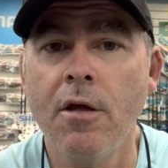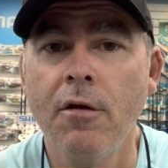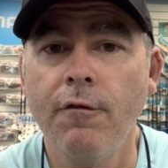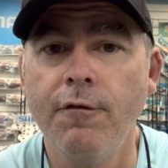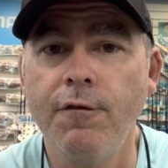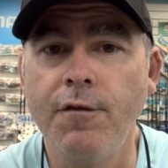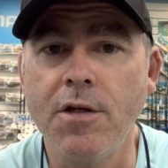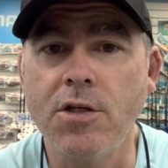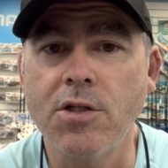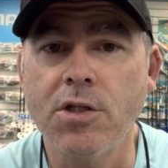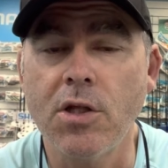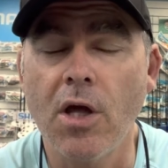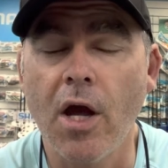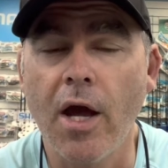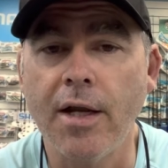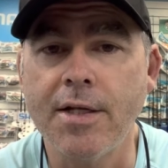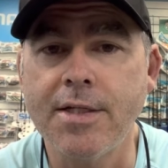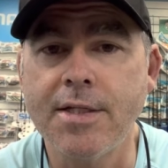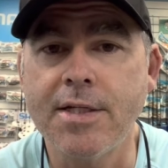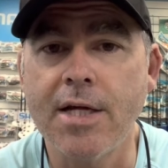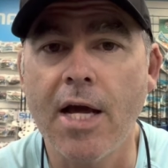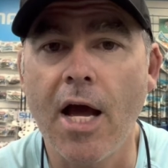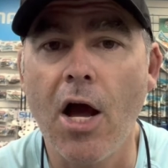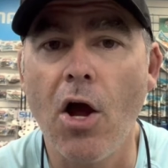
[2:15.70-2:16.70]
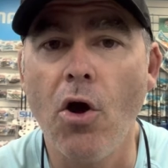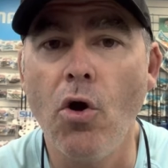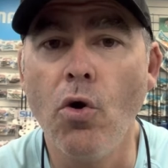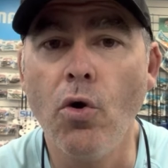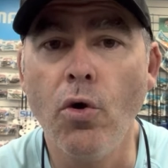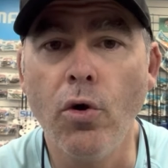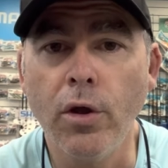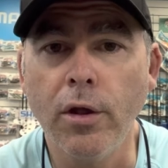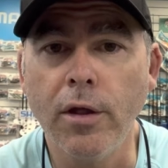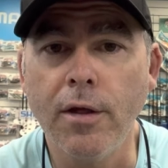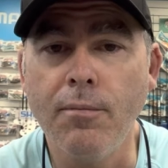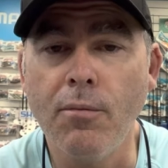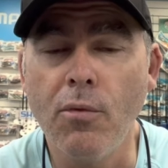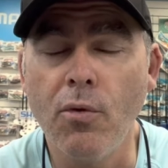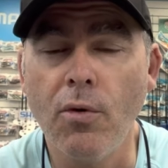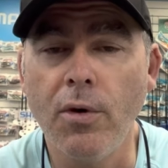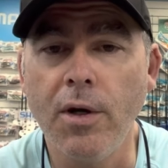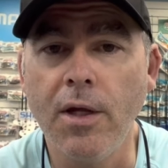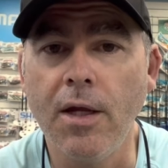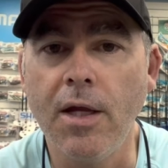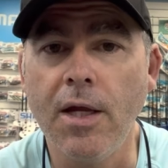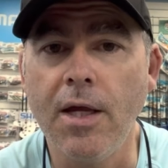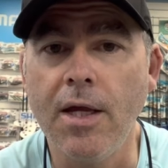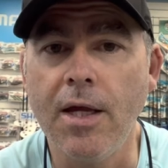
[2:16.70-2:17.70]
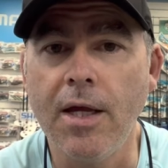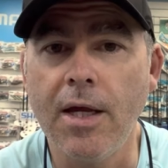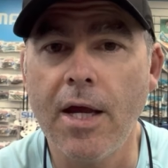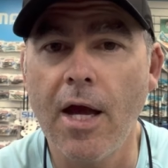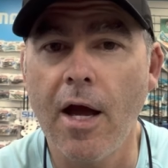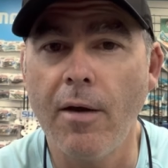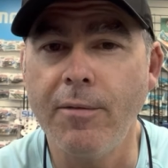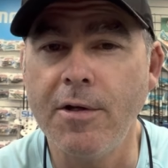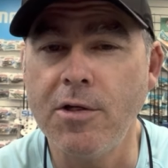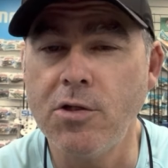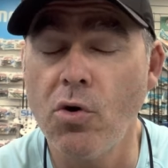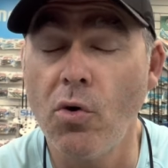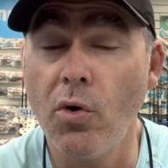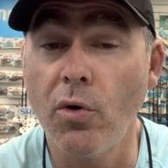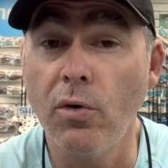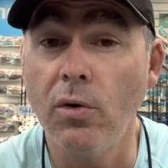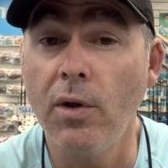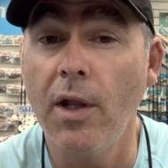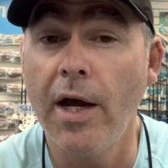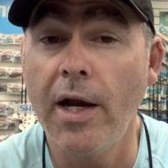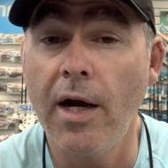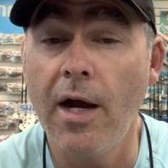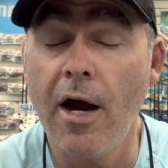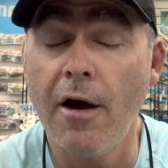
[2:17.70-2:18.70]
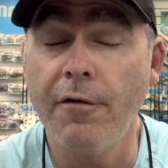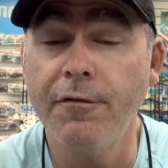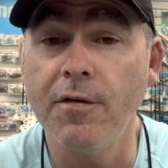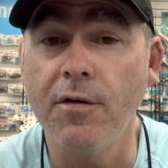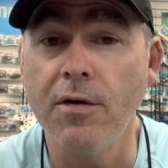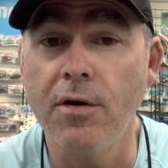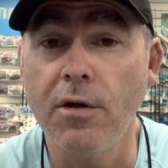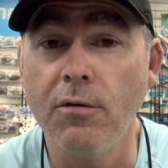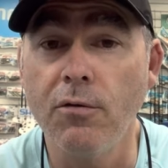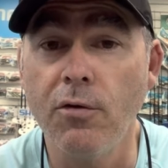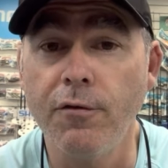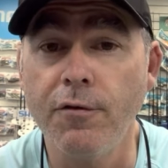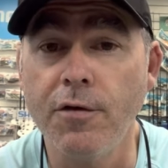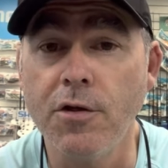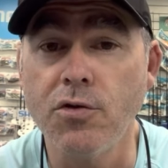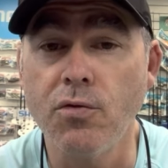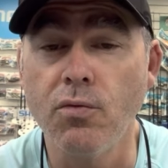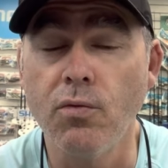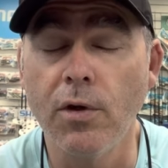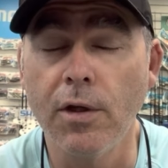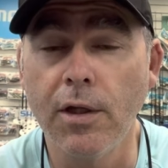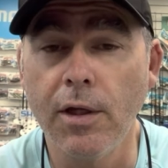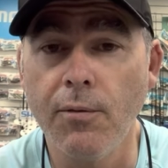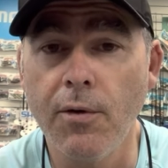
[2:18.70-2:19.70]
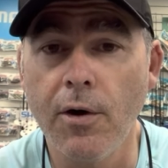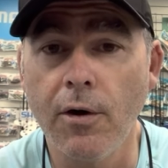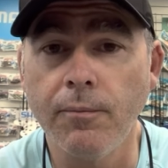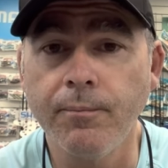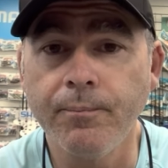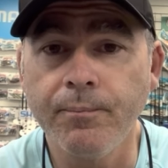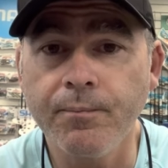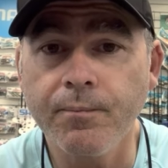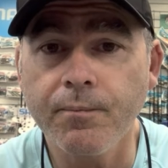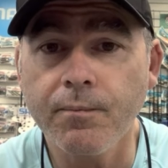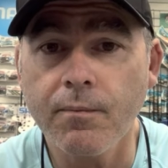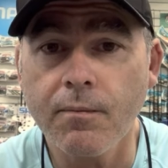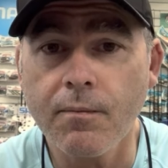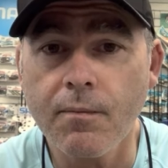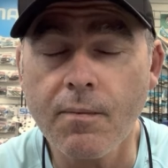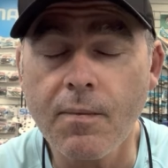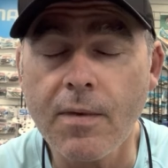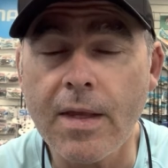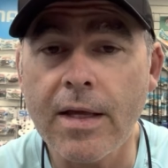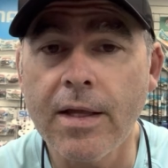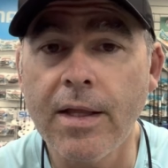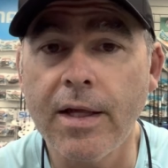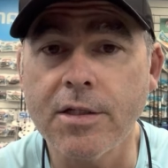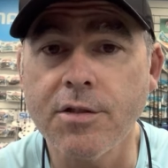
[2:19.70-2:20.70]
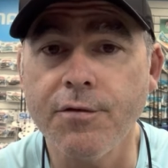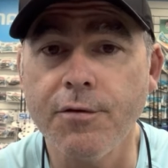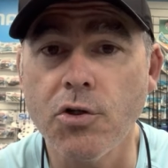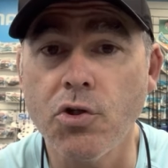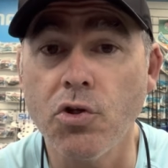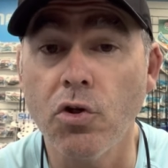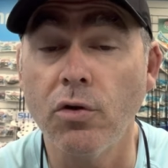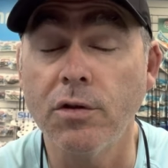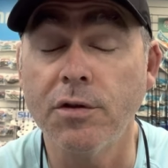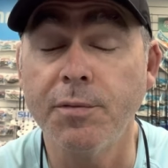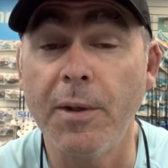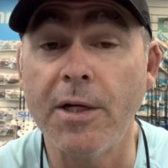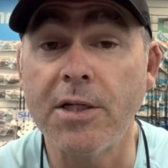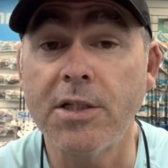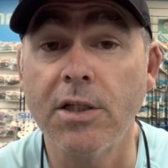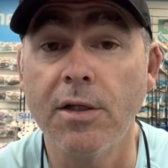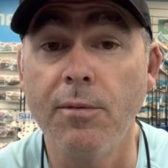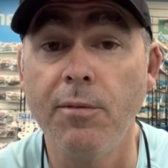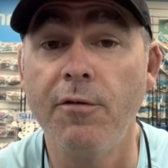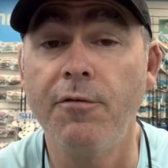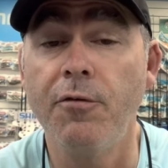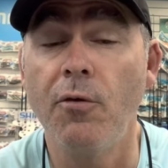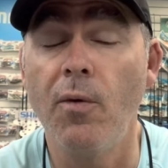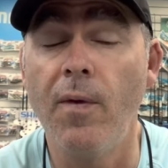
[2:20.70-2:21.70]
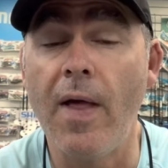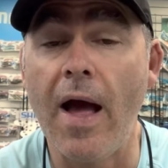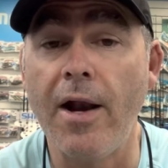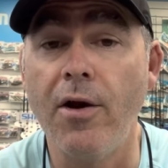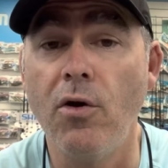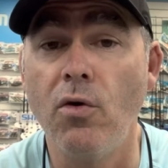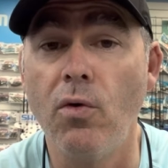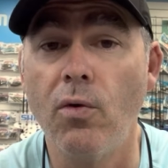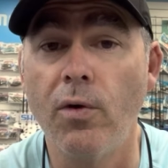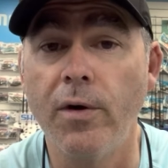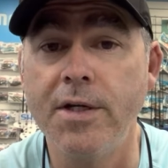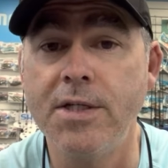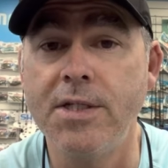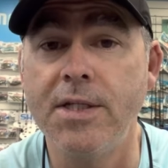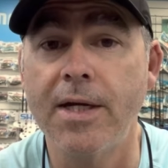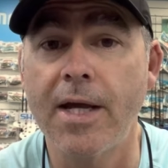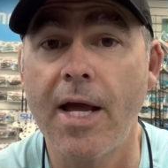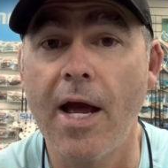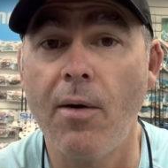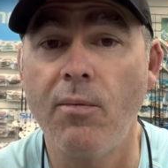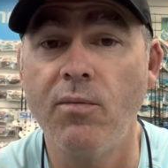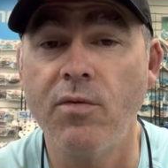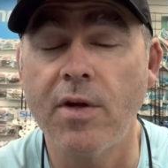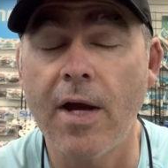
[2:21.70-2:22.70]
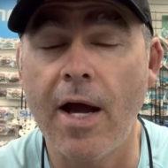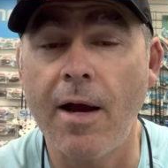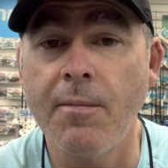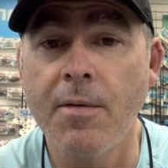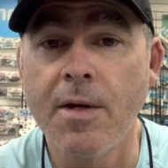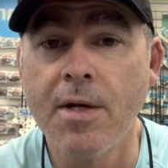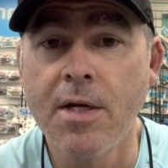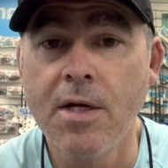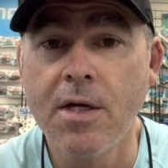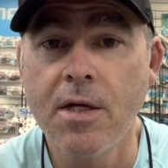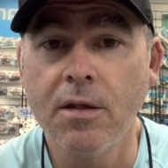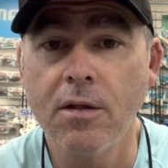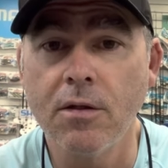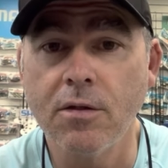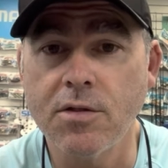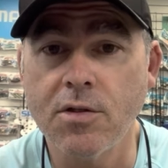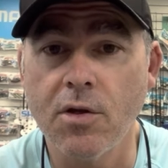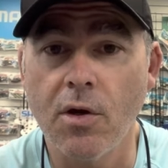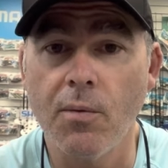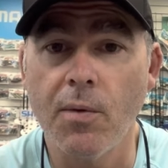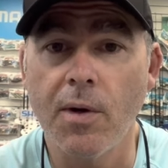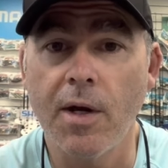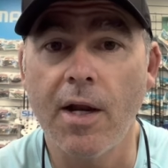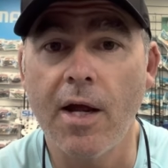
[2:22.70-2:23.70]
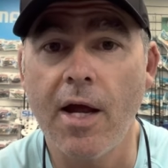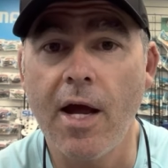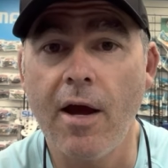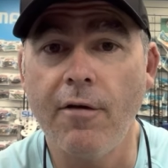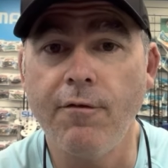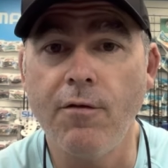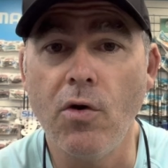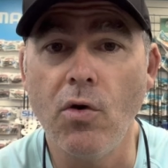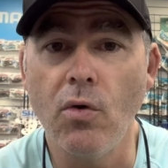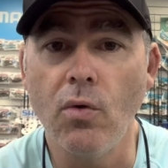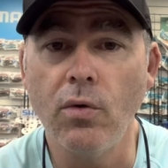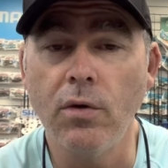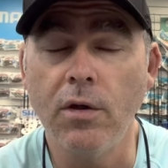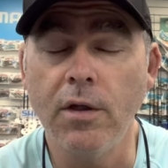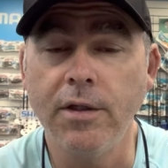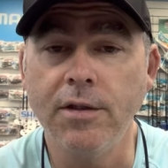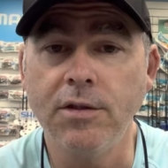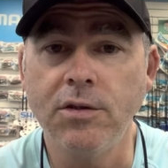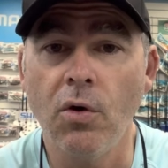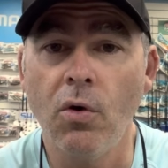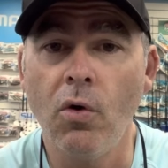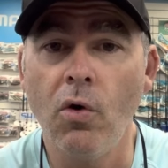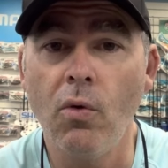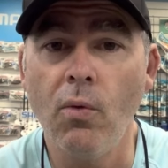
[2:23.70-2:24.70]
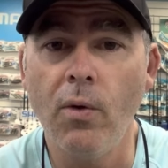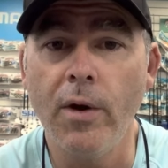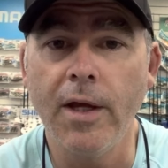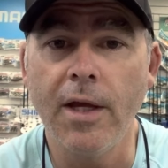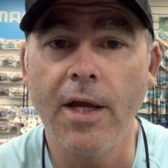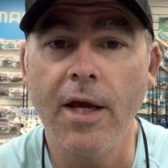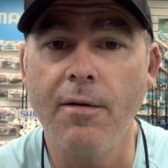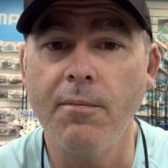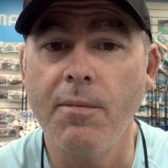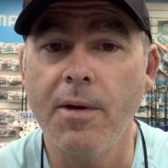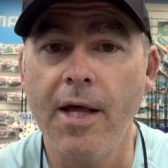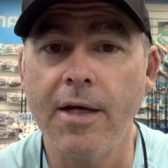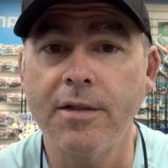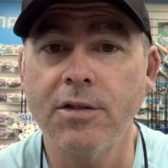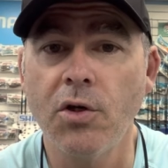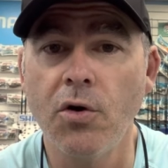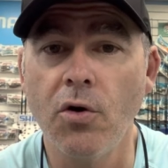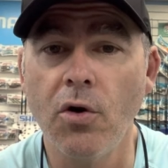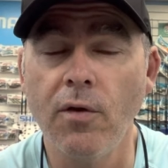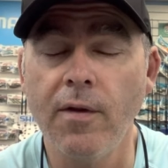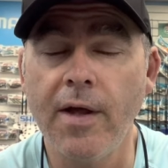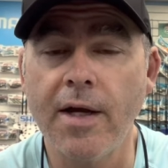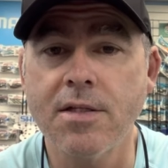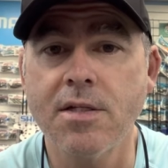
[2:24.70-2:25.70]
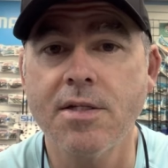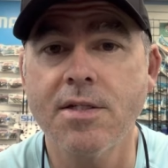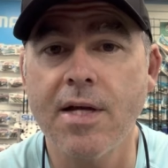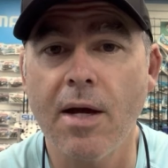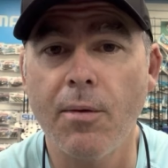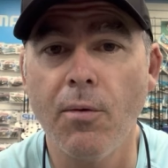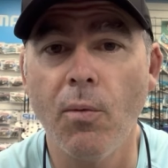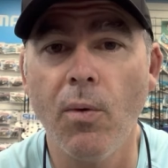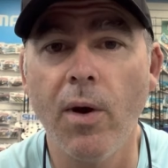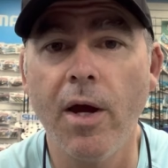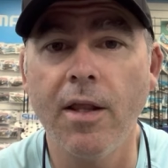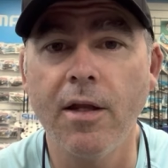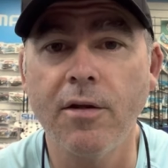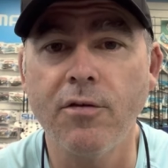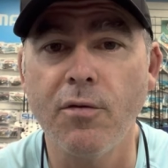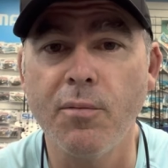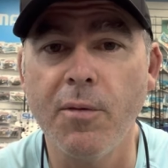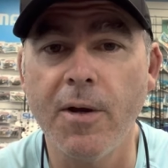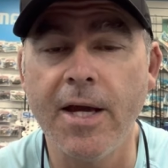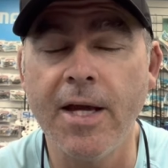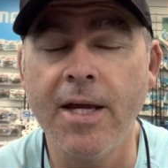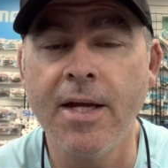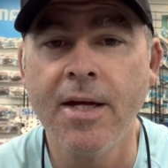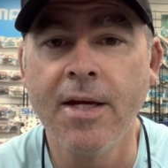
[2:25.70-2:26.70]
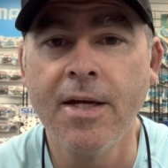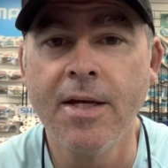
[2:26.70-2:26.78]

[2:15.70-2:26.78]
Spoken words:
fish that early morning incoming tide or late afternoon will fish really well. That's for sure, especially before that nor'easter comes up. Looks like we're going to have northerlies all weekend, but that's cool. That's summer weather to me.